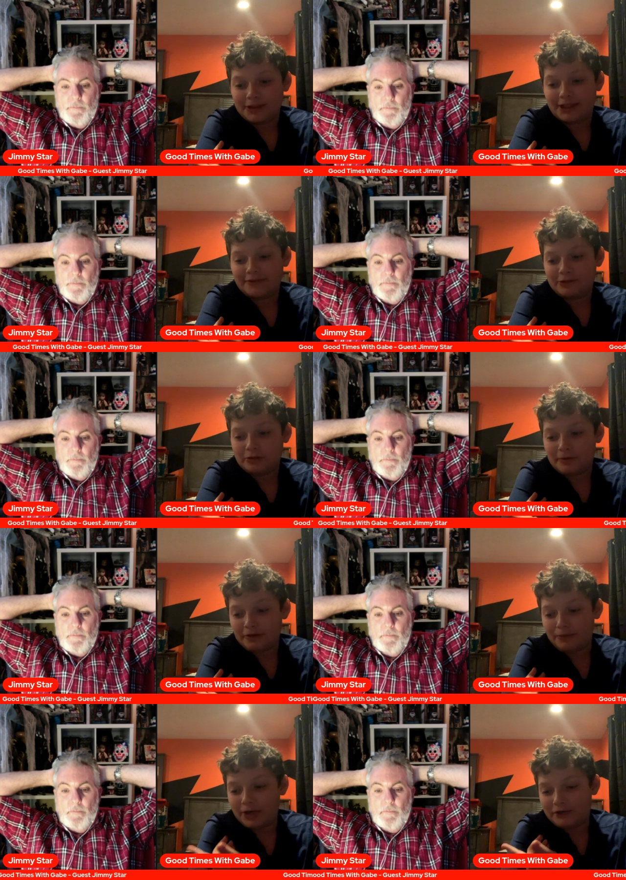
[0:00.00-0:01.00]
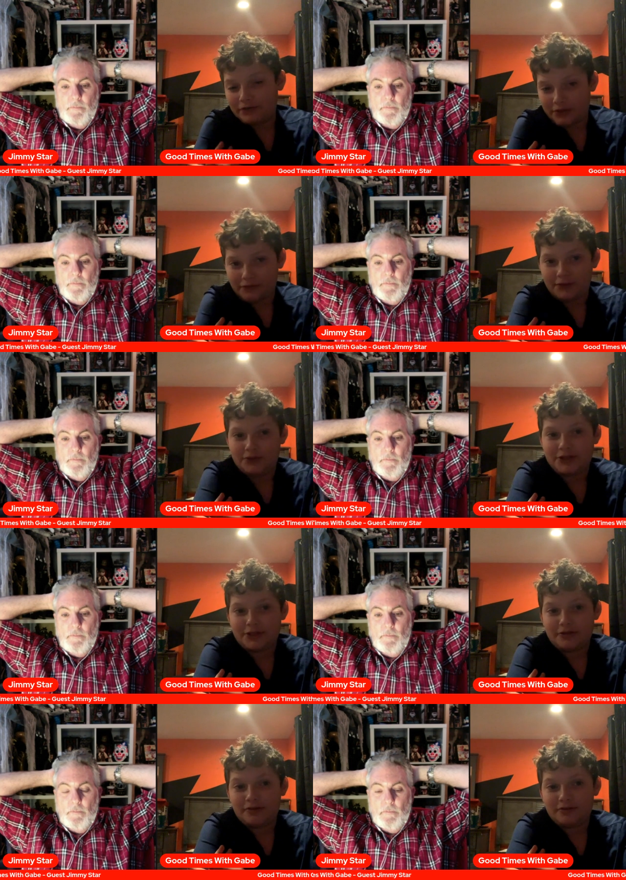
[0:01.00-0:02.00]
Speaker 1: Can give you a bit of money for the
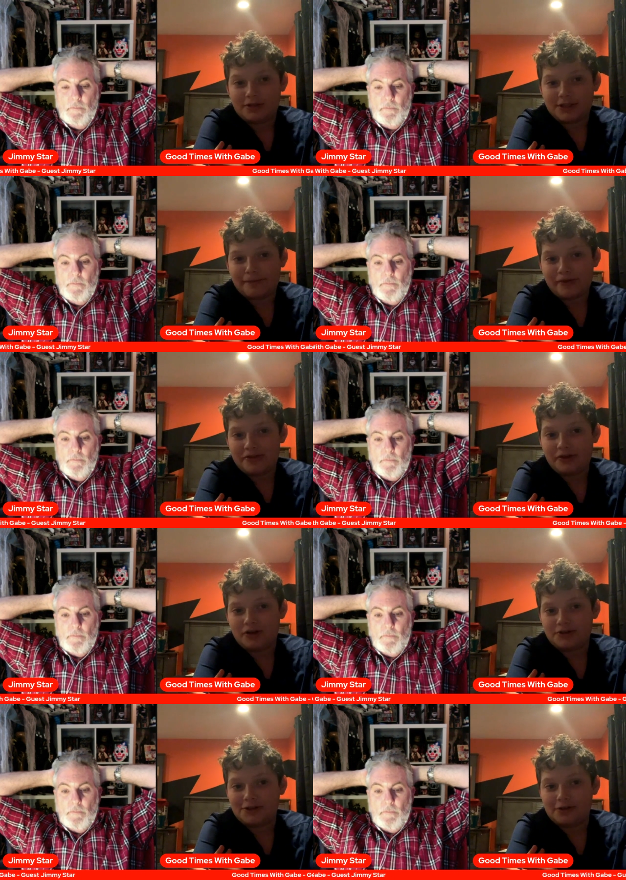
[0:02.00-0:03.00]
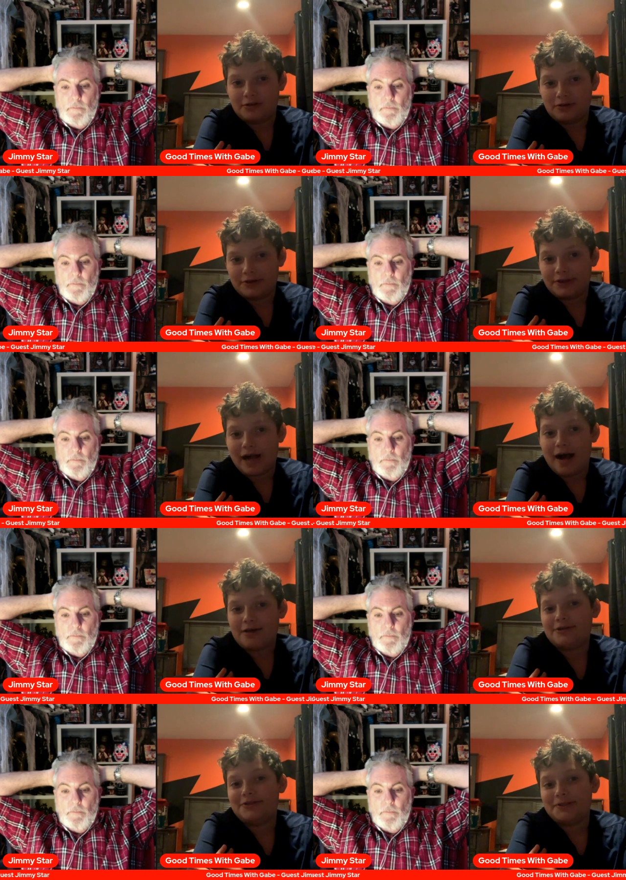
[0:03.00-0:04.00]
future because i plan to go to a good
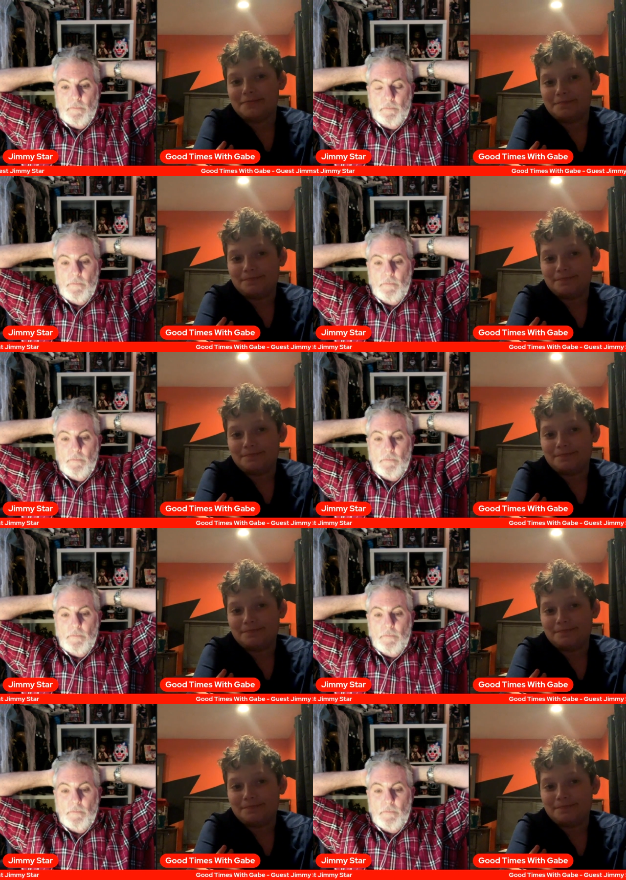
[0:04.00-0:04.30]
college